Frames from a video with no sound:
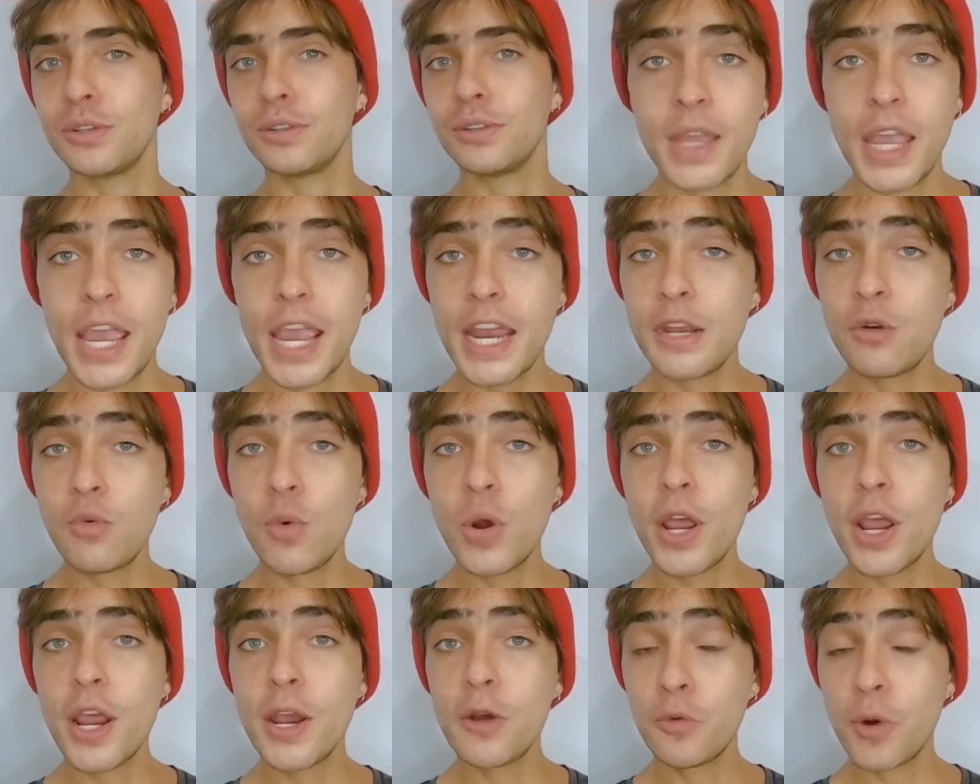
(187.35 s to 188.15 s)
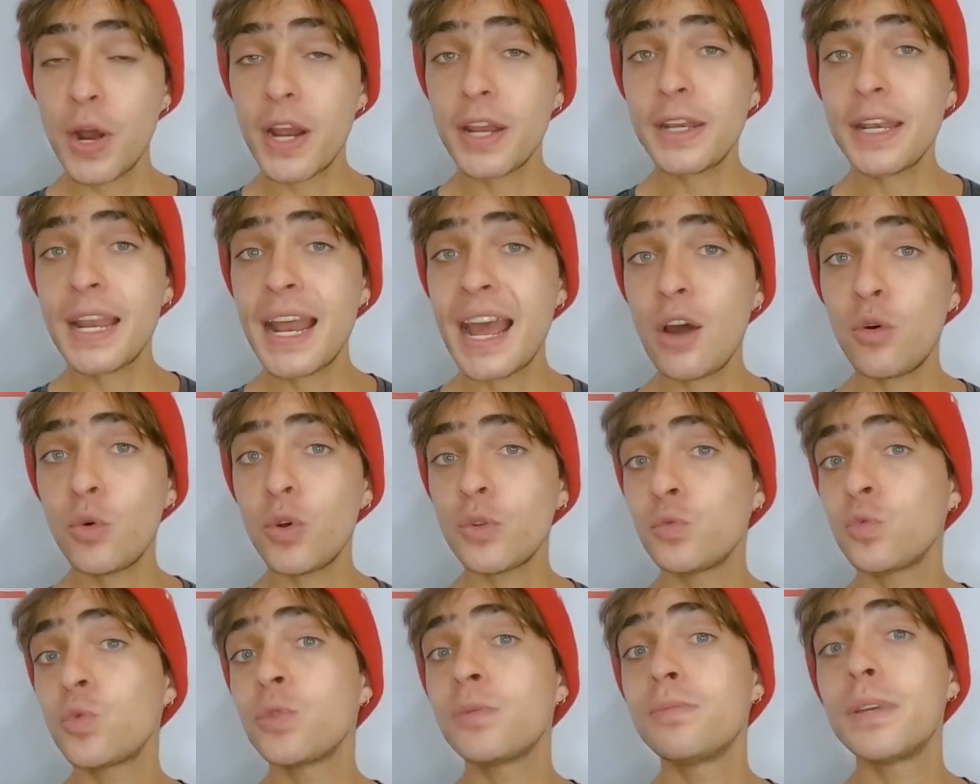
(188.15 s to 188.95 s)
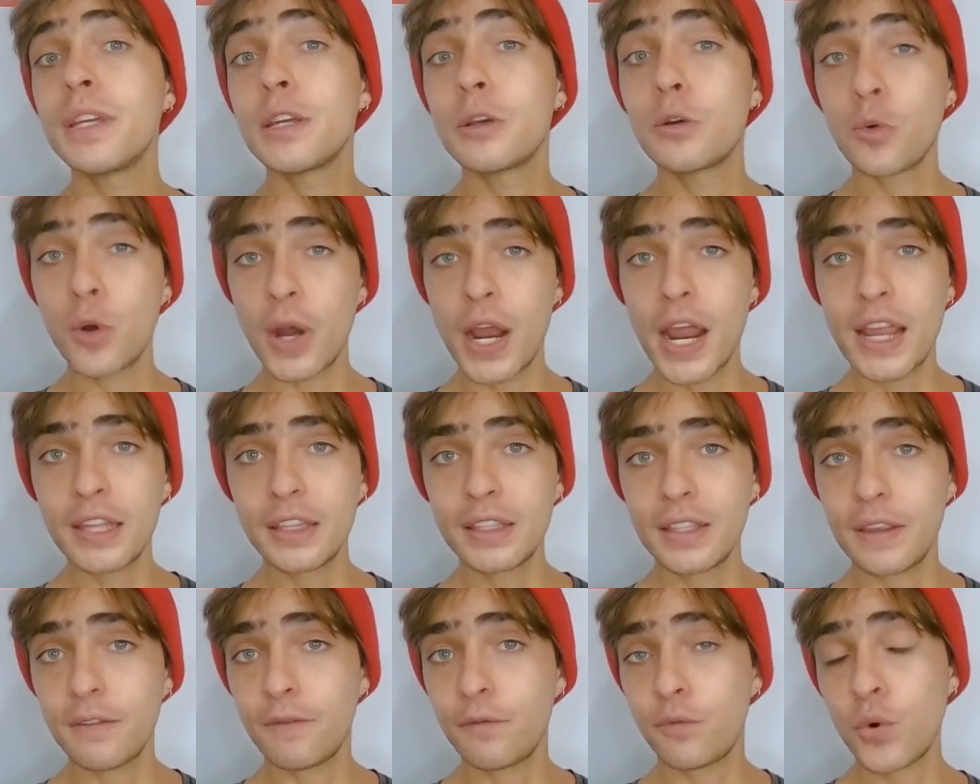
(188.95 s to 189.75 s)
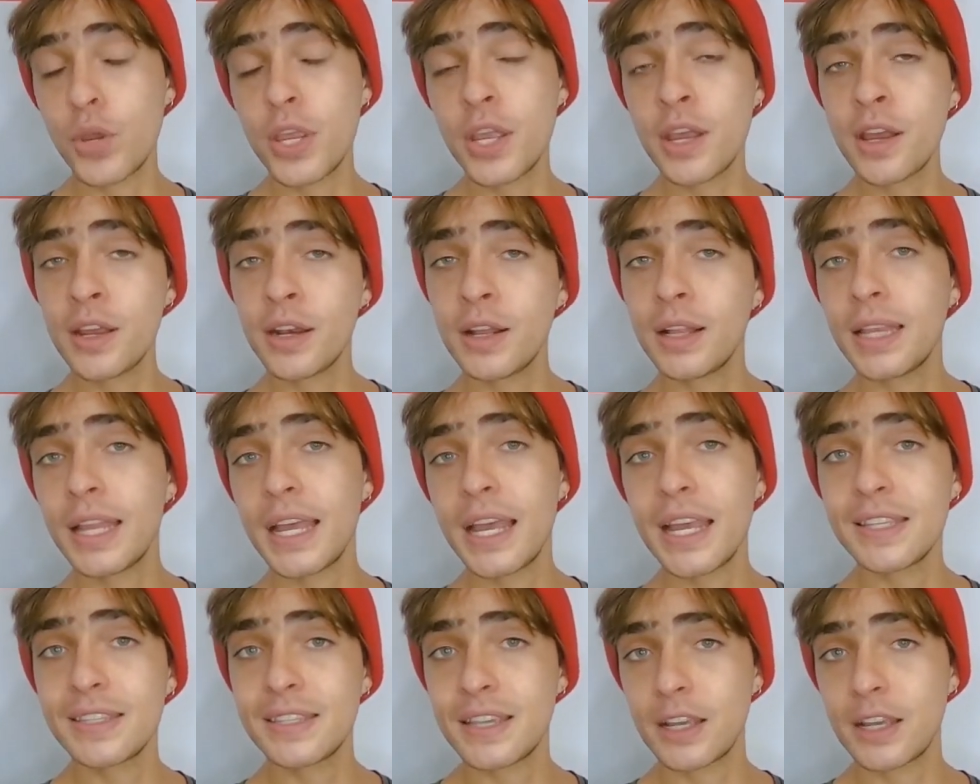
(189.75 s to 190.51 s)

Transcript: Anyway, right now it would be great if we analyze a